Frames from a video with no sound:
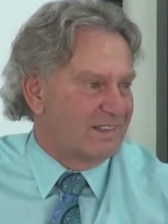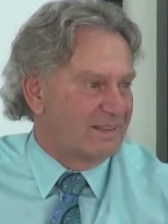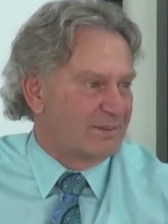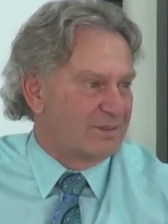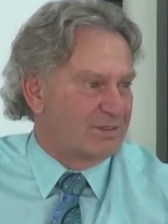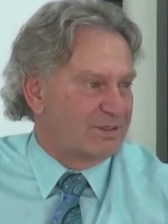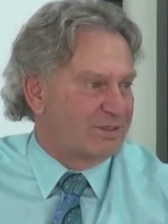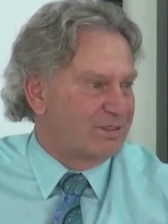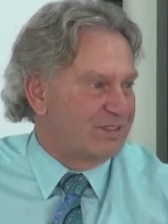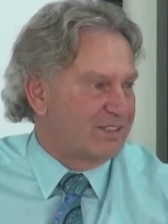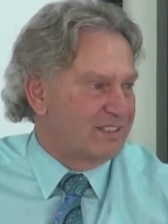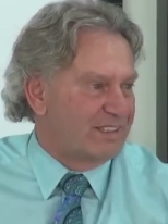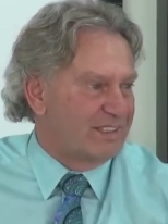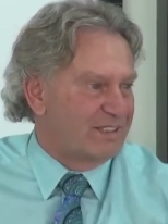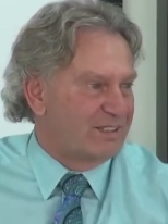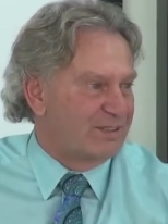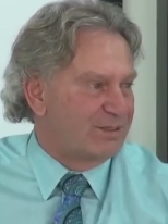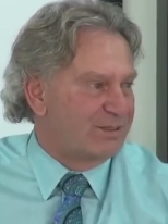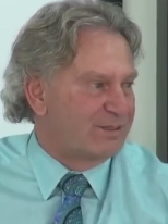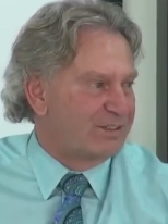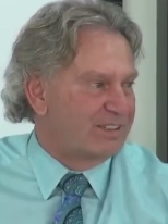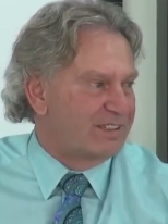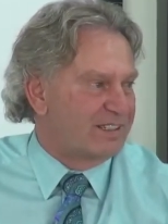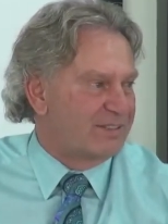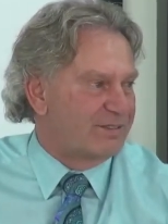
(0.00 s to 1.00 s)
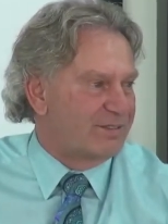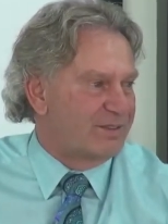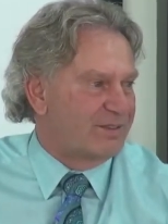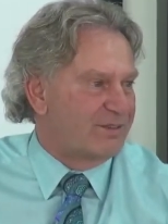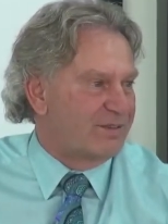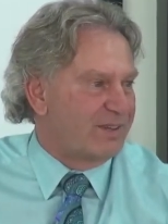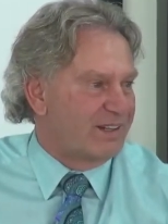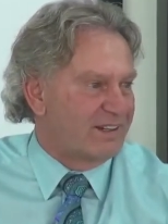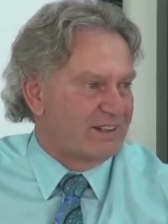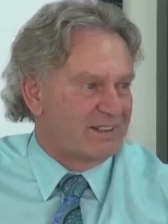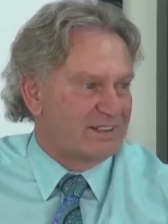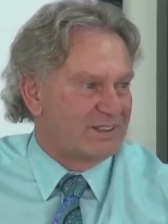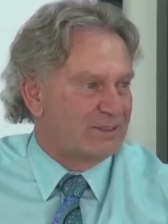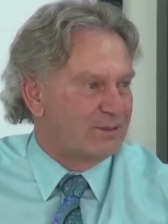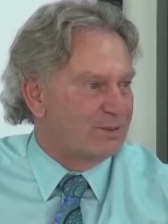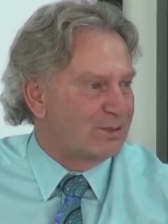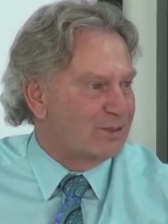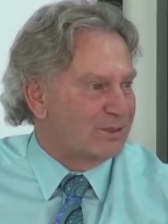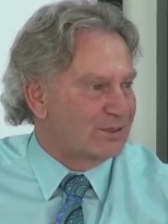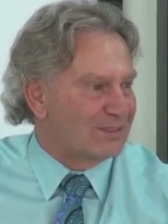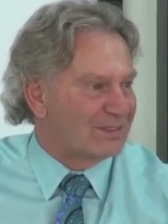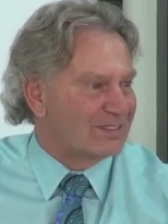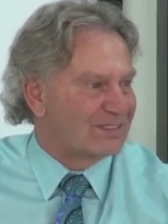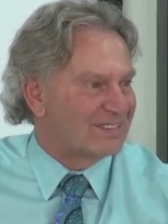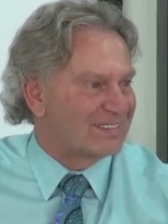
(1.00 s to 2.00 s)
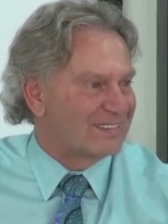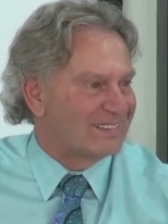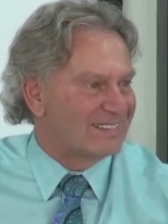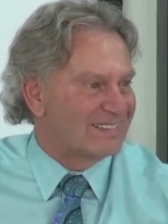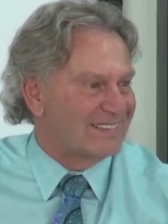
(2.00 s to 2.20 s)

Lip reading: Because you can use it everywhere in the world.